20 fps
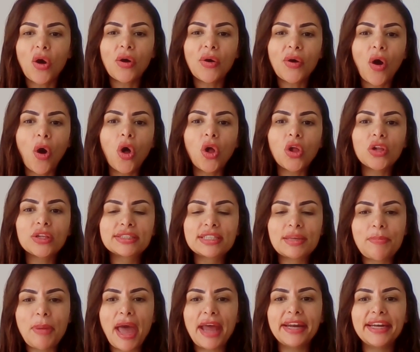all
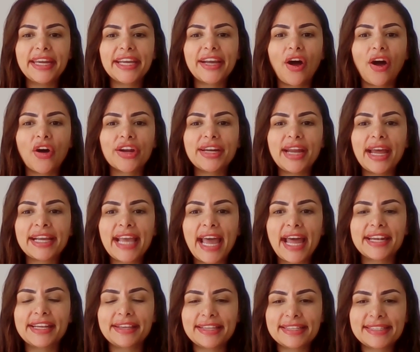depending on,
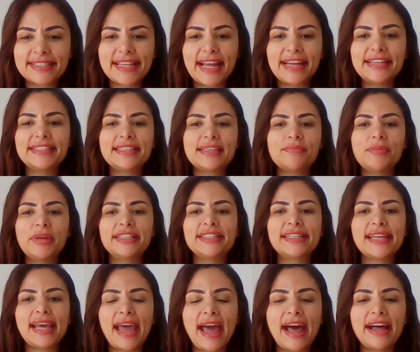again, the
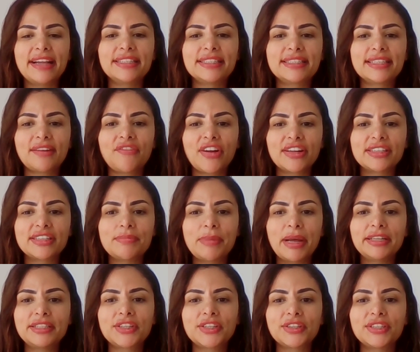sentiment and
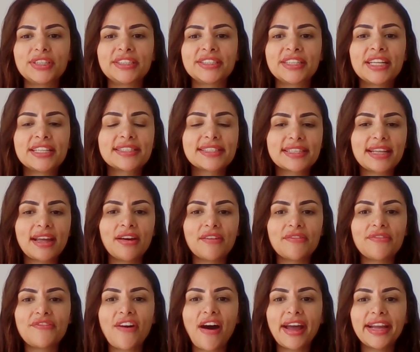fundamental
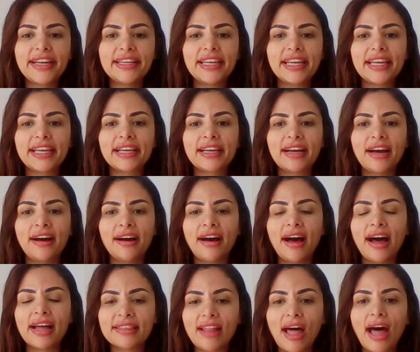finding
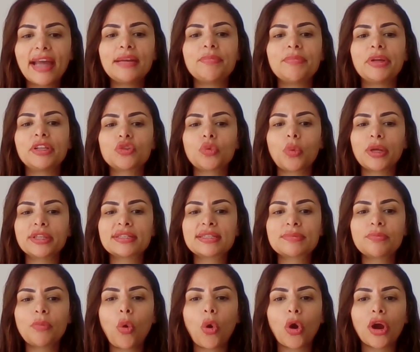alignment
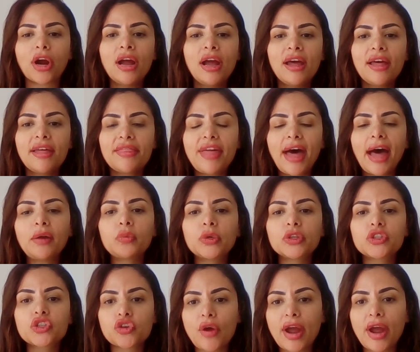once more, that
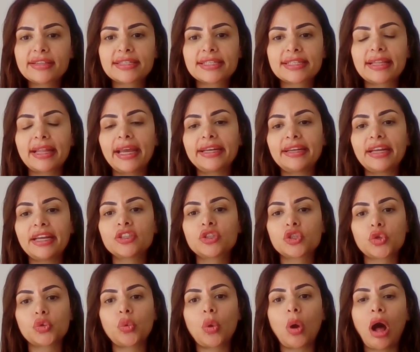would translate
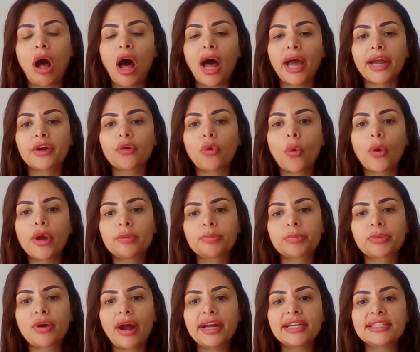into a higher oil
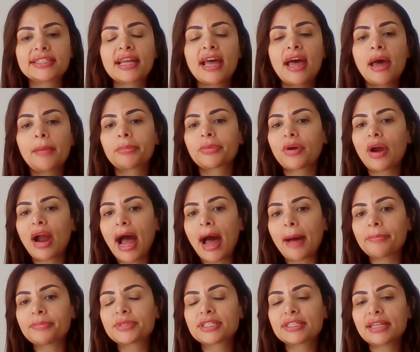price,
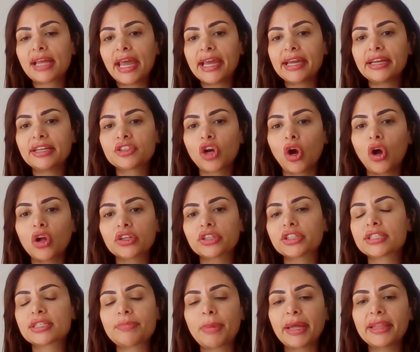perhaps
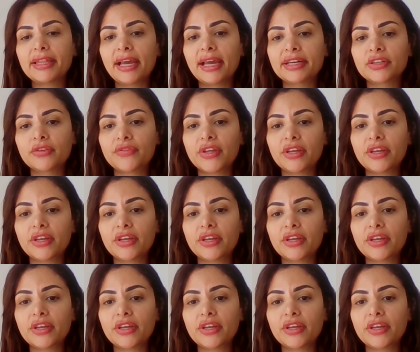$80 by the end of the